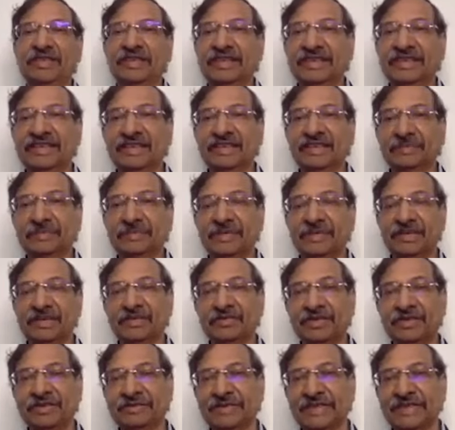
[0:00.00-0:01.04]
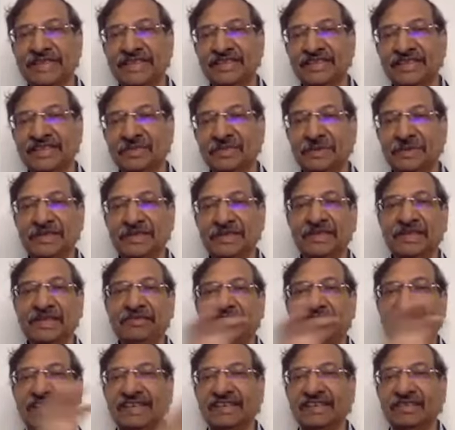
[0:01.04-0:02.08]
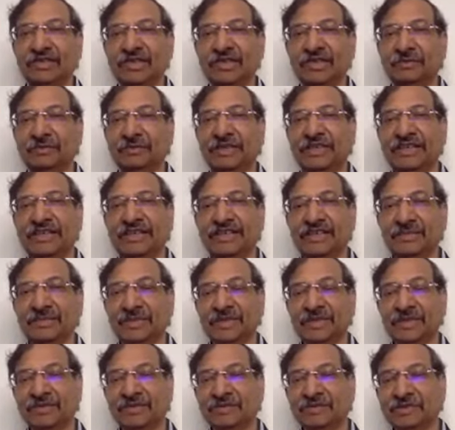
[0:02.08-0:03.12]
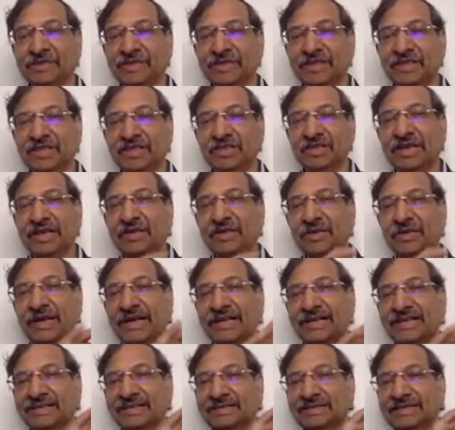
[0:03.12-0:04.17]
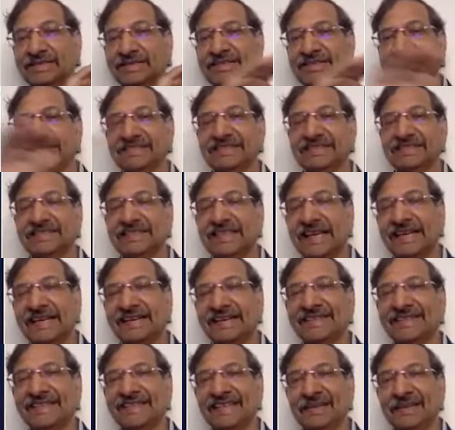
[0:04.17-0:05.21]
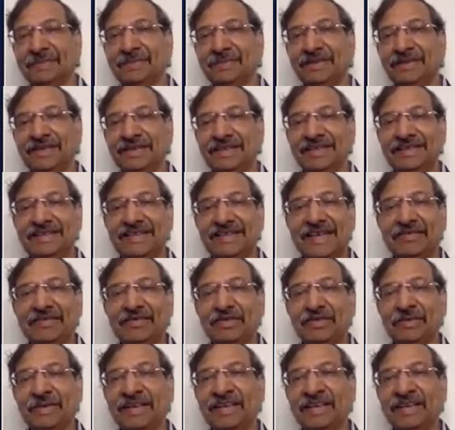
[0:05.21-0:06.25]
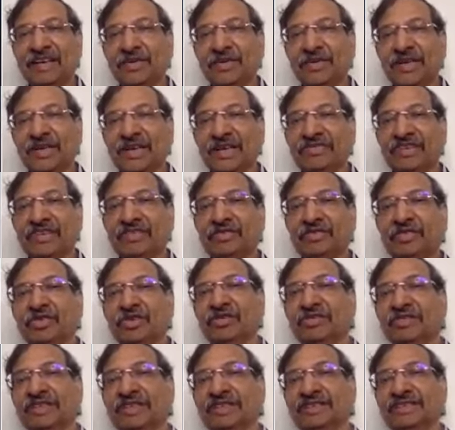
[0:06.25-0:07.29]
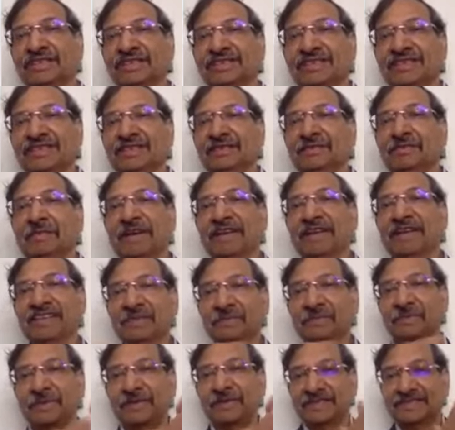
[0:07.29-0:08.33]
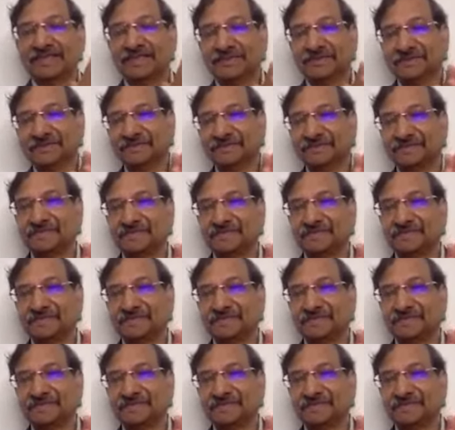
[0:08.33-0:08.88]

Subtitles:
was a great company in the banking space. FIS was a great company. So I look at the landscape. That was my cartographic view of the market space.